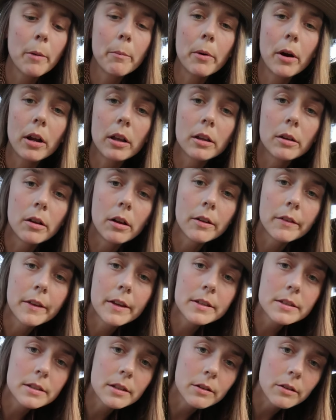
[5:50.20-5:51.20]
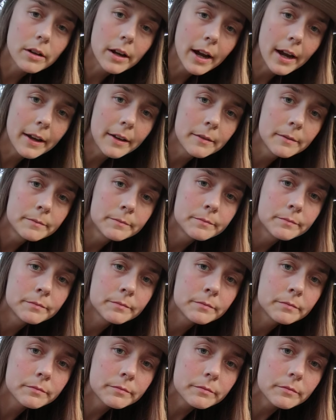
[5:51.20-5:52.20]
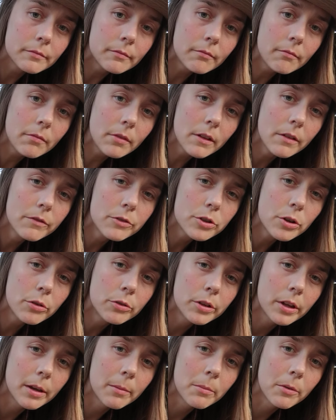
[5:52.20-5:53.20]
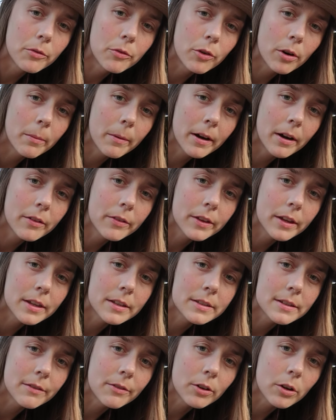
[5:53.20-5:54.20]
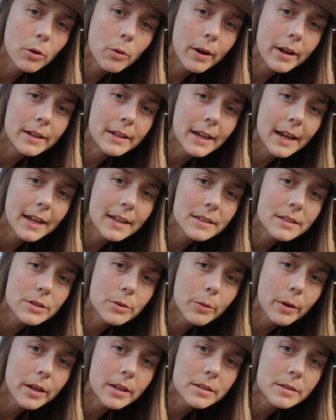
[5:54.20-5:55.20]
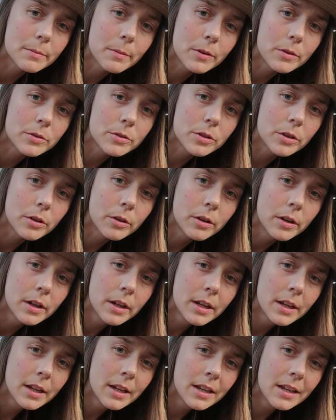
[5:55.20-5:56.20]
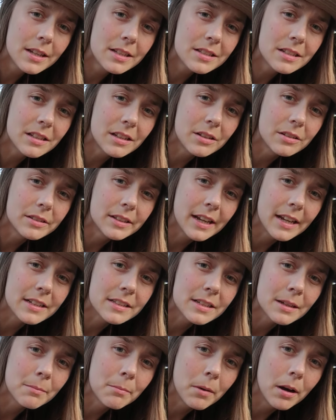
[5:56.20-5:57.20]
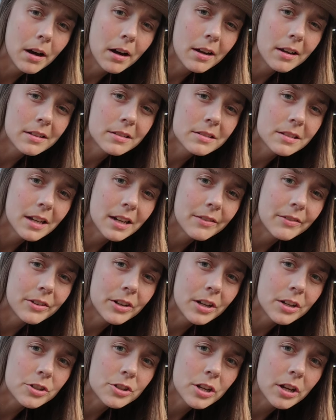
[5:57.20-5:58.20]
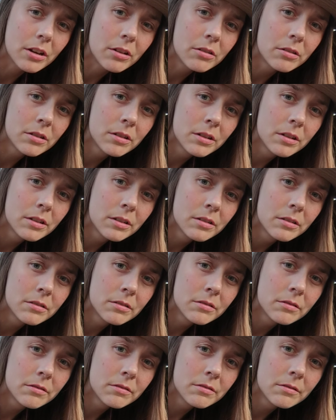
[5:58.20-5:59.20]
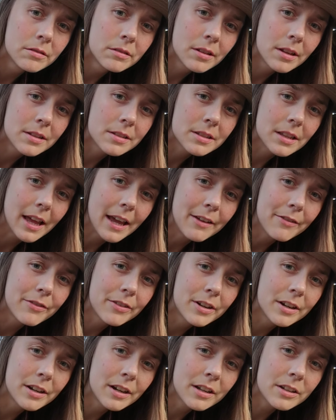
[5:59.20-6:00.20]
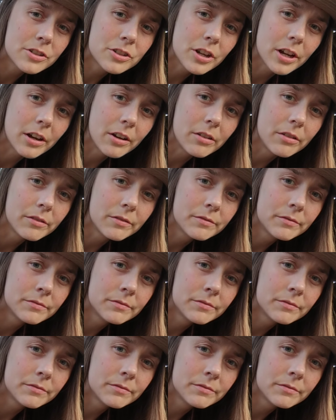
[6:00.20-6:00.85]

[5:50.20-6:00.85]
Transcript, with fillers: brought along this little guy. I've shown you him before, but I don't think he's ever quite danced the way he's supposed to. He's a little dancing bug inside of a nutshell. That's life in a nutshell.